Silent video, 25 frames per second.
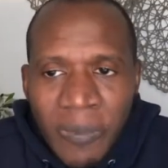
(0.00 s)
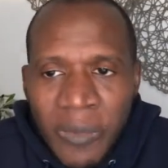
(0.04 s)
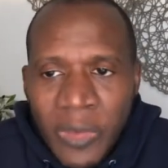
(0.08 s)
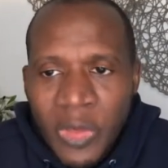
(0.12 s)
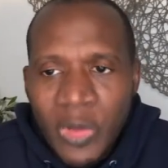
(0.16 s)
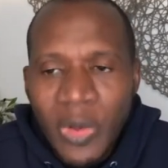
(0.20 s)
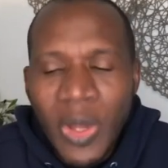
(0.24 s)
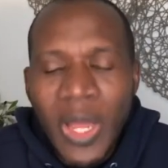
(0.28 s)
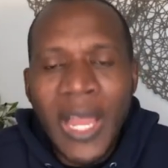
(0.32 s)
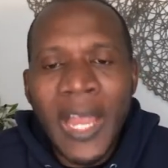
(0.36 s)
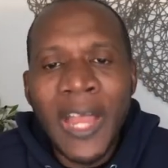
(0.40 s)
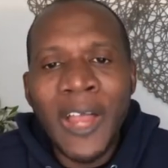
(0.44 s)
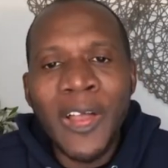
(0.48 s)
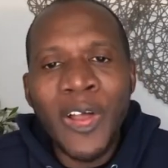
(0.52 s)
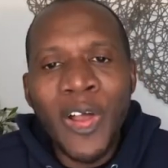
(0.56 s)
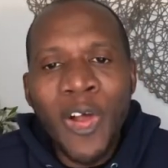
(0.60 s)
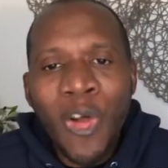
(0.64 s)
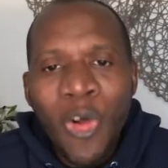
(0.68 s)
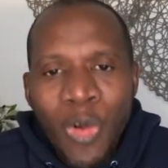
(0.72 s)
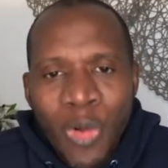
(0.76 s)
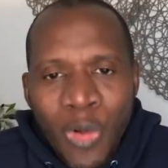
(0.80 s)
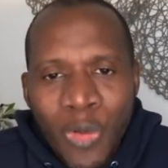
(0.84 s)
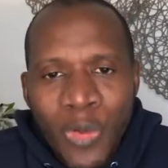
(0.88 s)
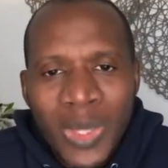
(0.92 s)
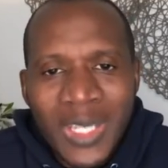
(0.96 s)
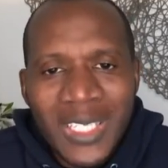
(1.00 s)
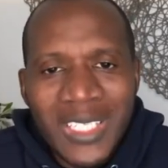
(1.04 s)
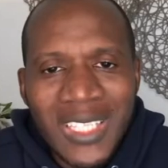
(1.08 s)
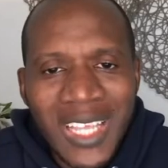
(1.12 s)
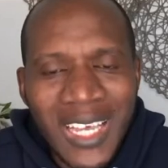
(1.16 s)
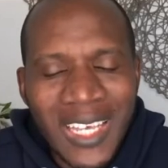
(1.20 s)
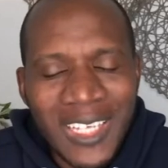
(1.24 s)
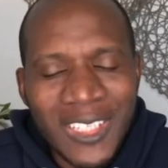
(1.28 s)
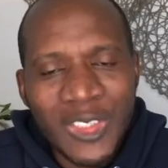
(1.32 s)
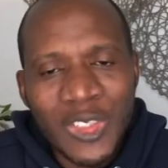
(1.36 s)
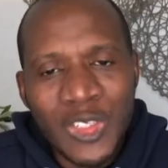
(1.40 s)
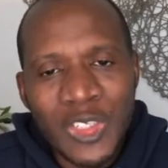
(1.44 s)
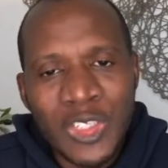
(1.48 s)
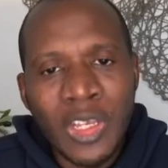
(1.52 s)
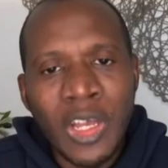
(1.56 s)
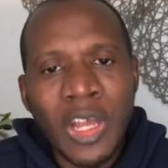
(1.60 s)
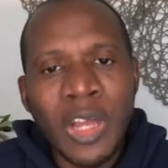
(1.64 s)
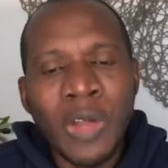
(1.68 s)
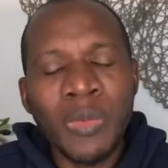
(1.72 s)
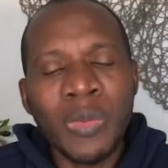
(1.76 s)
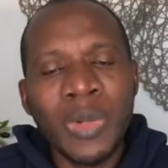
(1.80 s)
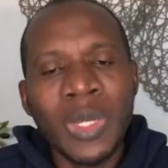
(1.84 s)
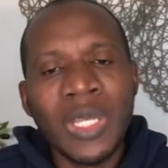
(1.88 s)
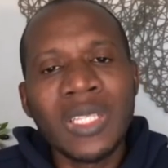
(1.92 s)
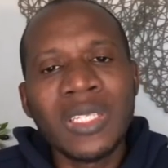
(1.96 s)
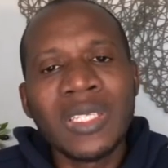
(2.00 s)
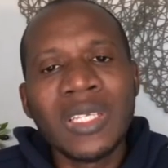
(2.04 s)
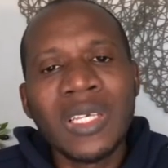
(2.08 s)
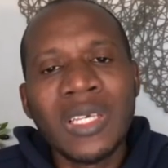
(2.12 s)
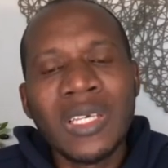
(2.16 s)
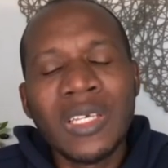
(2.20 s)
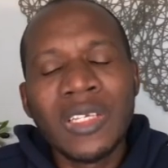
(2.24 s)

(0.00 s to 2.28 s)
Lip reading: So I always like to start with